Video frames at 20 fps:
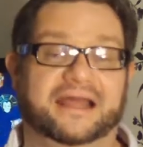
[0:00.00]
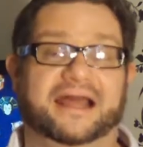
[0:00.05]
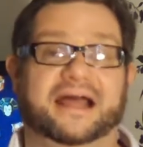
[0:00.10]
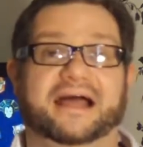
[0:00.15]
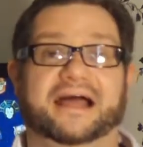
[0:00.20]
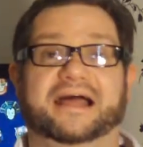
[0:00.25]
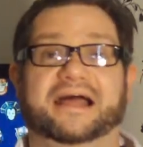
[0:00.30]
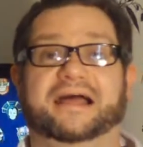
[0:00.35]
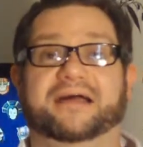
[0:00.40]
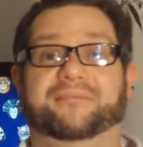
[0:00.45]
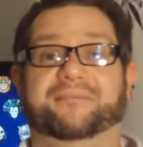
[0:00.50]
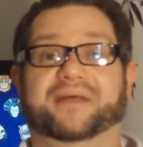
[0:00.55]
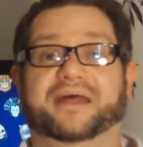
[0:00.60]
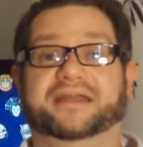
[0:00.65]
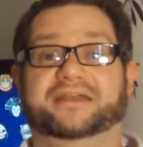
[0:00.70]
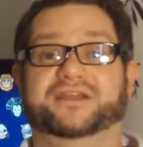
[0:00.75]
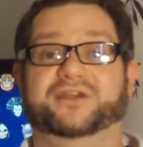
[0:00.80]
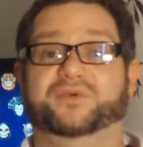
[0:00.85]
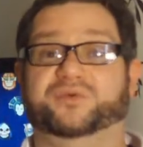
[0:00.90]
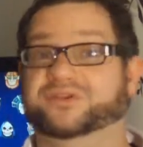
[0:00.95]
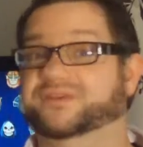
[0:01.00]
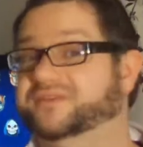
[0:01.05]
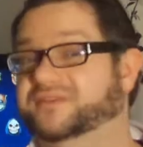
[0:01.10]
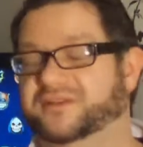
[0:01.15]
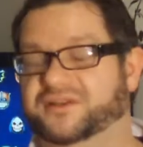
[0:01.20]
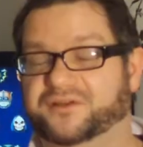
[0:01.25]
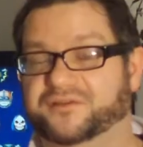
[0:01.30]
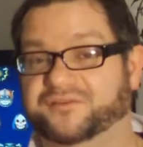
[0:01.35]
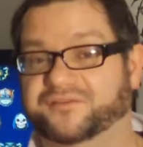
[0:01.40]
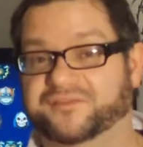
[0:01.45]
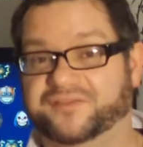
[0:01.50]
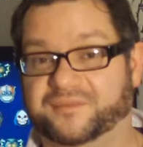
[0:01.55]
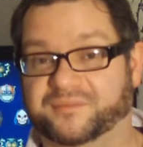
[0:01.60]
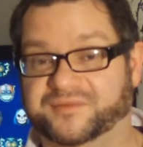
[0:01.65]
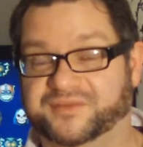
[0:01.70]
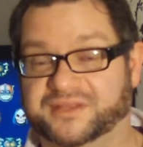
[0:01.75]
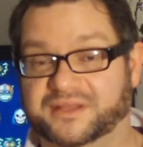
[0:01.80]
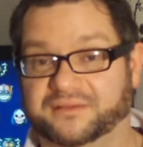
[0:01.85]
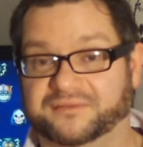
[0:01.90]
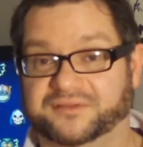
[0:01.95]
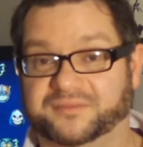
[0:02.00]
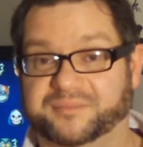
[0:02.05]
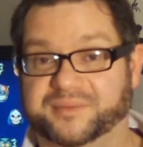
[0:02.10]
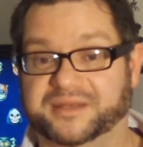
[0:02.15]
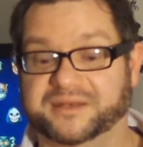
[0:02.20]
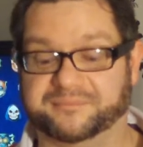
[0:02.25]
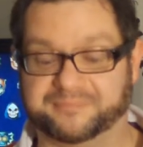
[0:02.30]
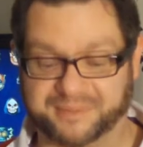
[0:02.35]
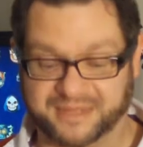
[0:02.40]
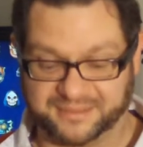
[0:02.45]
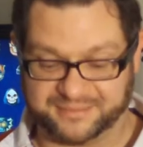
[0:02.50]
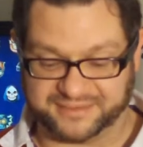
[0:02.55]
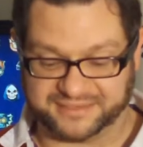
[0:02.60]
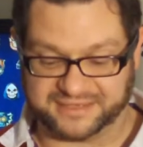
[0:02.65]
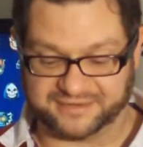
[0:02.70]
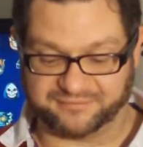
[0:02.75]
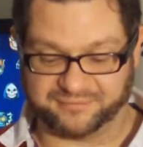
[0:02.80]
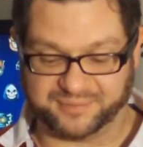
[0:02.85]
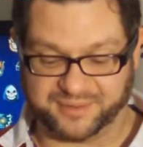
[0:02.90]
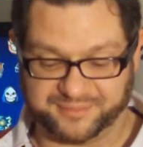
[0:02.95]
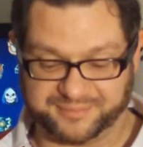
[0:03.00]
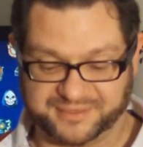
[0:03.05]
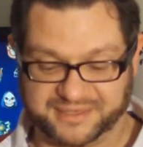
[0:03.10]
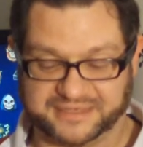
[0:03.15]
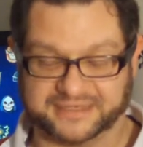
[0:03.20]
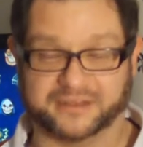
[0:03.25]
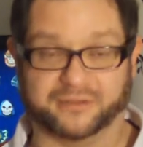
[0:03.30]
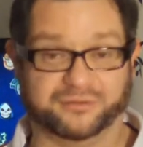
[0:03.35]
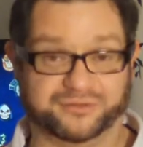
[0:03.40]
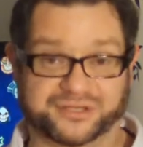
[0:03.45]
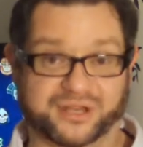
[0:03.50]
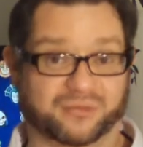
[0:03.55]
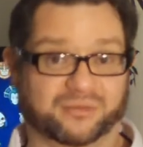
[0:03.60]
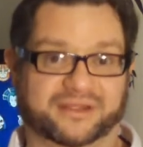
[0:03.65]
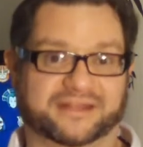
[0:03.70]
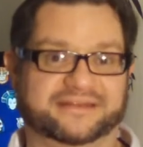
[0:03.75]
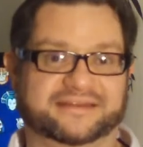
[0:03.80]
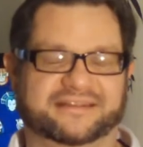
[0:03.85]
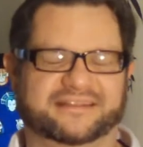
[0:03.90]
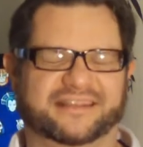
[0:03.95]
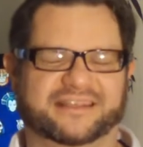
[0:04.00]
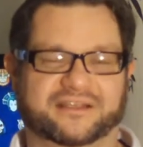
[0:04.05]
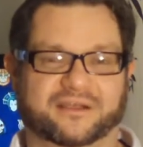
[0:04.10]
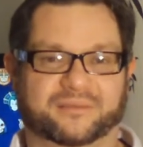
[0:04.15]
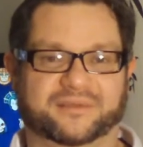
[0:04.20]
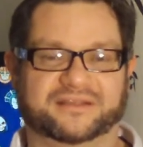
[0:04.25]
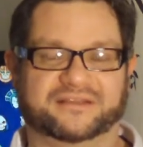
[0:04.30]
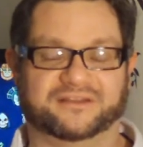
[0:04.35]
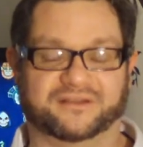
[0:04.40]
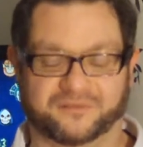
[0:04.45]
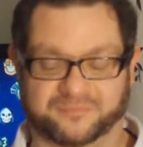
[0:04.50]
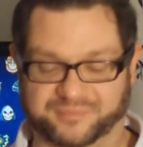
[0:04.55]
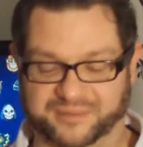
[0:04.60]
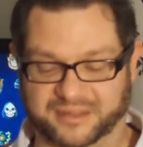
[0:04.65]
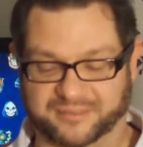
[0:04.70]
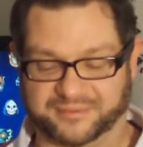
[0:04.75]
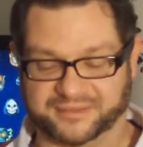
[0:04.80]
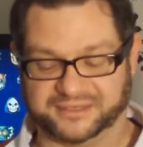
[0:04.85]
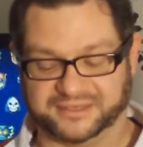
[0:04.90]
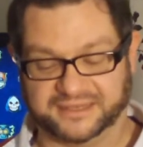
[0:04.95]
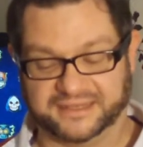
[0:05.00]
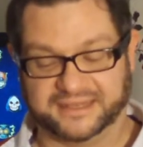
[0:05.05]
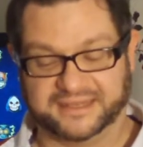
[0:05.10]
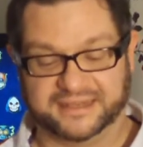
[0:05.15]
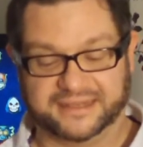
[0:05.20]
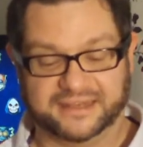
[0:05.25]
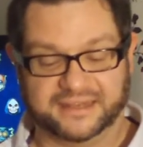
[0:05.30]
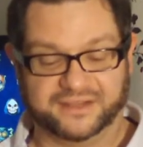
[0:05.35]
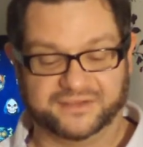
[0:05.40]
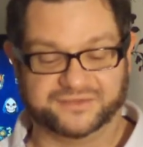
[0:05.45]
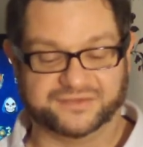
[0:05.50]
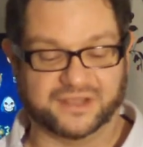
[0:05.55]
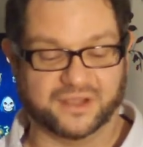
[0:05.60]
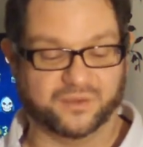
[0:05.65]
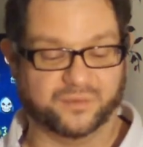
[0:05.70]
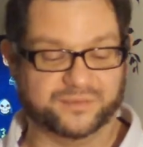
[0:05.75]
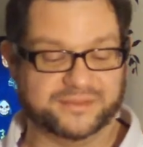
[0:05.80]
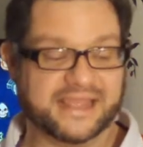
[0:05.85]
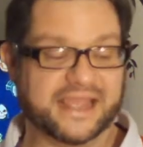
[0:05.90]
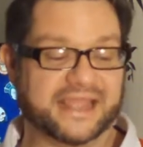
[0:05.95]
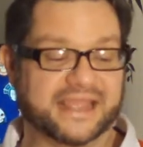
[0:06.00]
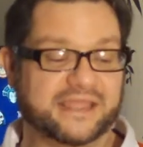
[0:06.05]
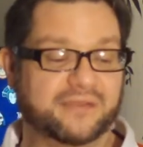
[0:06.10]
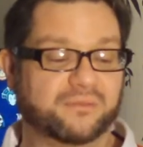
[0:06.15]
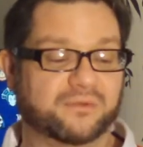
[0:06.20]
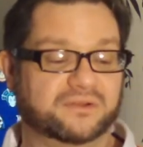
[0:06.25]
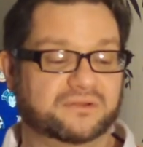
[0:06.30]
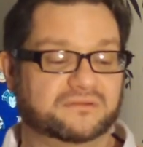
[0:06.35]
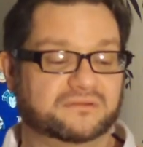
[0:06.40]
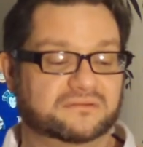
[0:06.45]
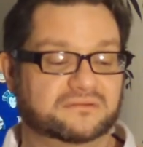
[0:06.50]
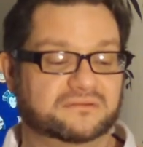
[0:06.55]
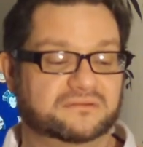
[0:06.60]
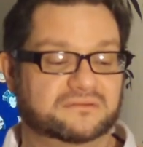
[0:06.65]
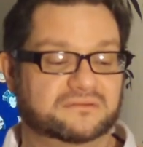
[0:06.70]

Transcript: And who doesn't love themselves a bit of Batman? Even people I know don't like DC Comics love Batman. So yeah, he will